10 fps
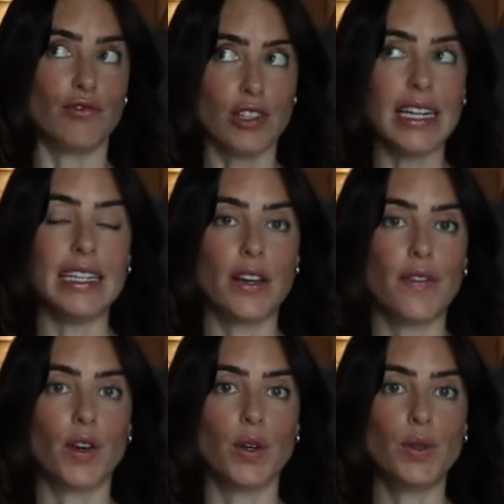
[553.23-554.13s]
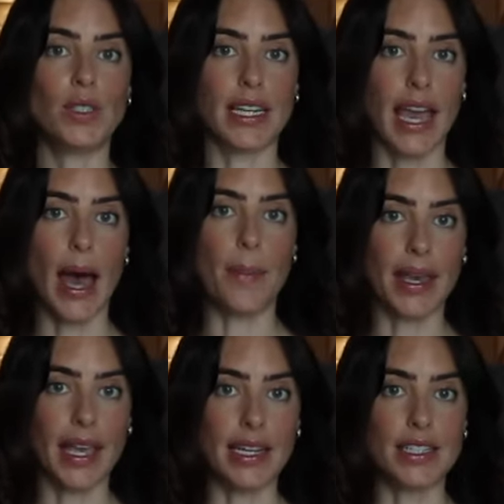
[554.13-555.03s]
really difficult to get a
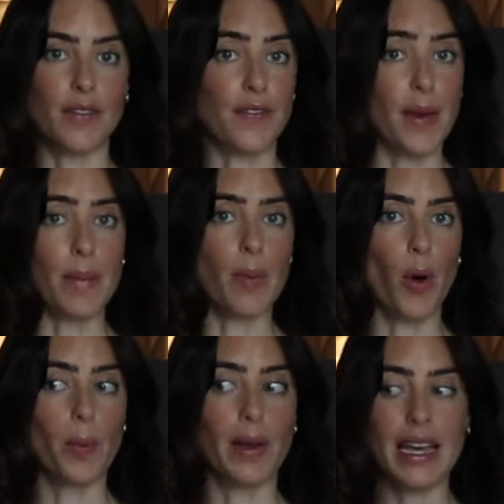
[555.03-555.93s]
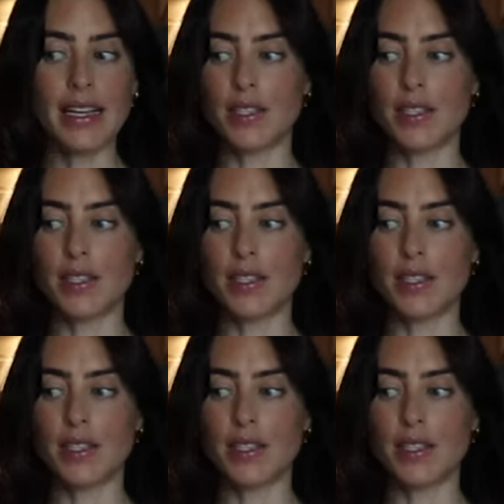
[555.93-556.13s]
bikini to fit me properly.